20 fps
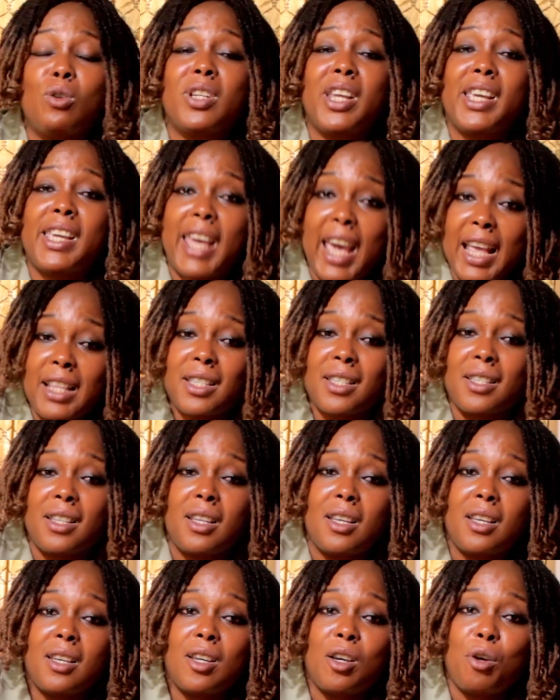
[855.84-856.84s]
so they get
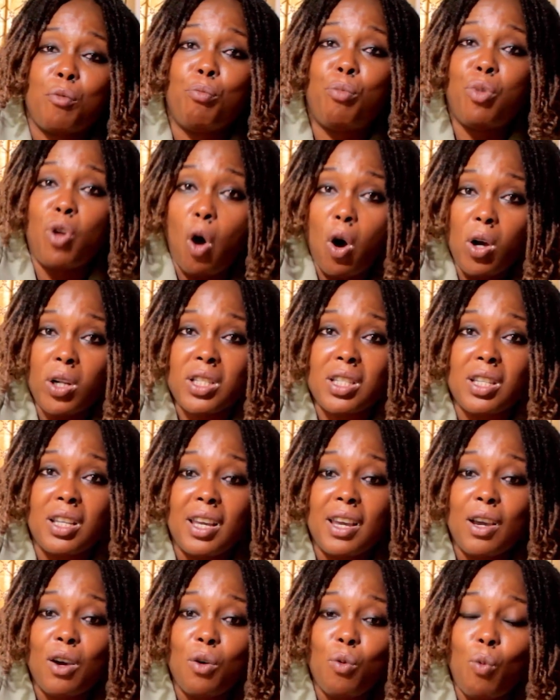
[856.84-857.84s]

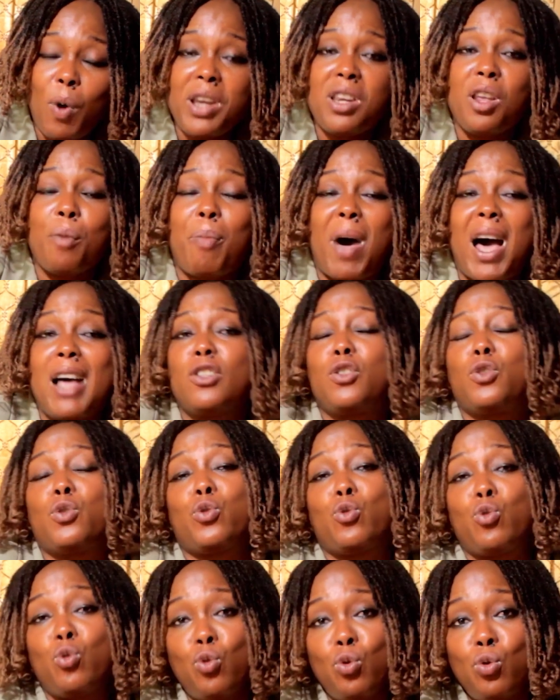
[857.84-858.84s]
blocked when they pass
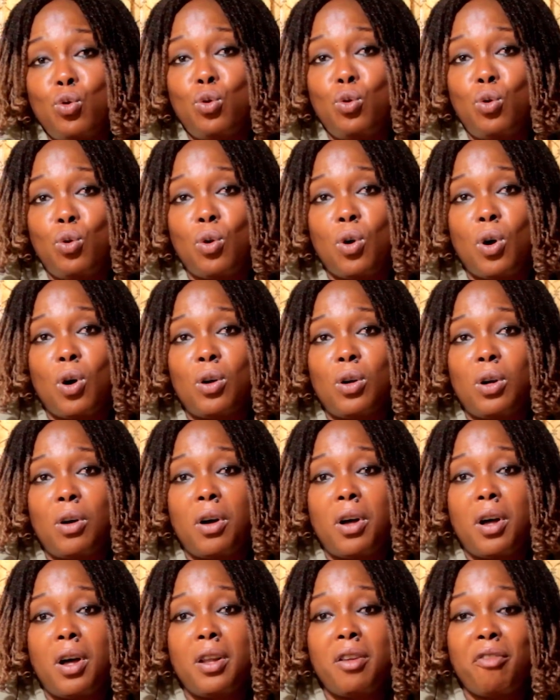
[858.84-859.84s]
through
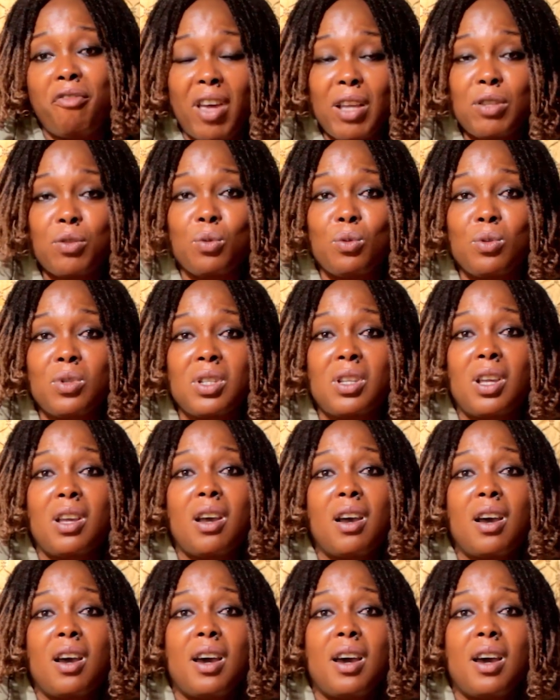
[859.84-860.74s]
the vessels.